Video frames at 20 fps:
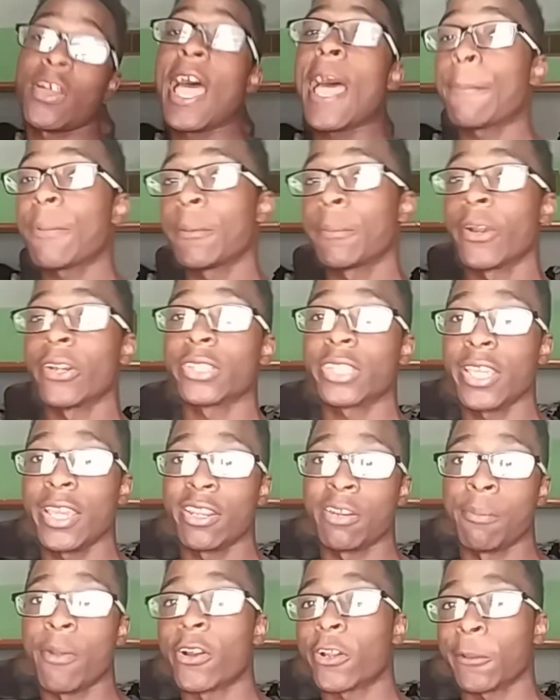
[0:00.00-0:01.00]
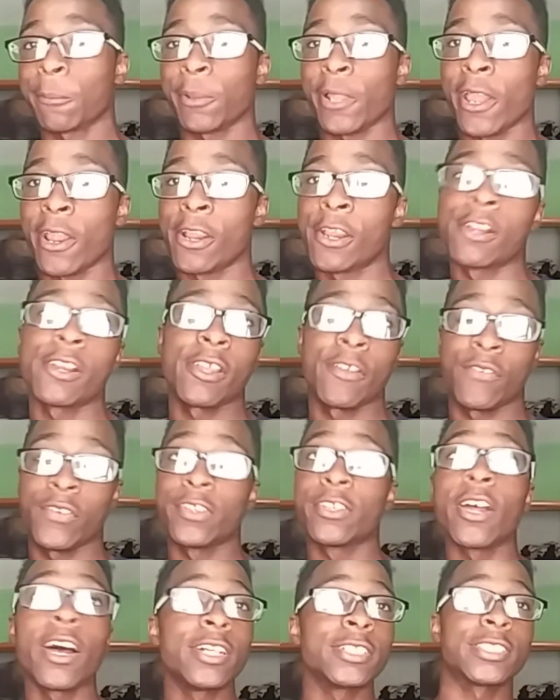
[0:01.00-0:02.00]
happy birthday to Markiplier if
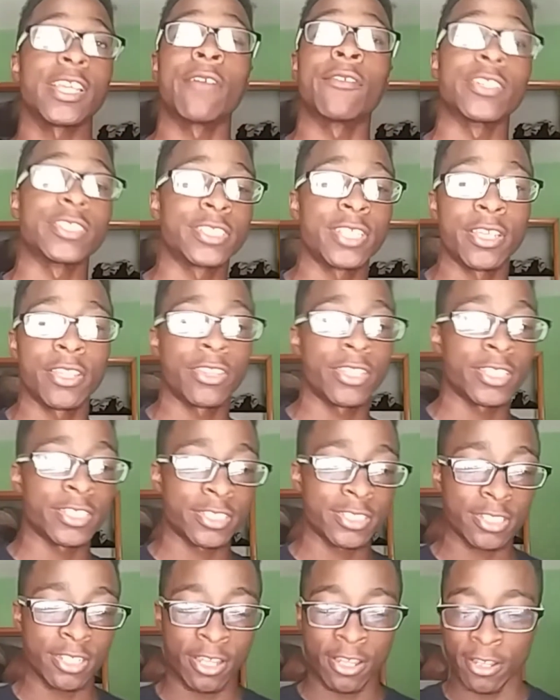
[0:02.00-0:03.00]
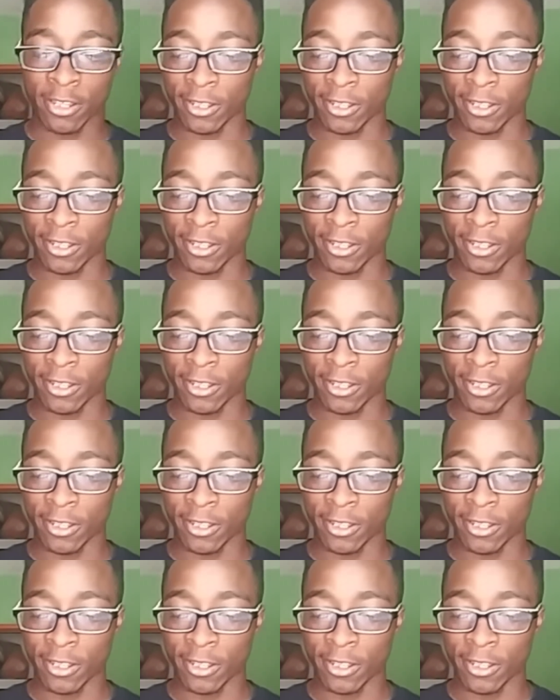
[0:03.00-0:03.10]
he does ever see this.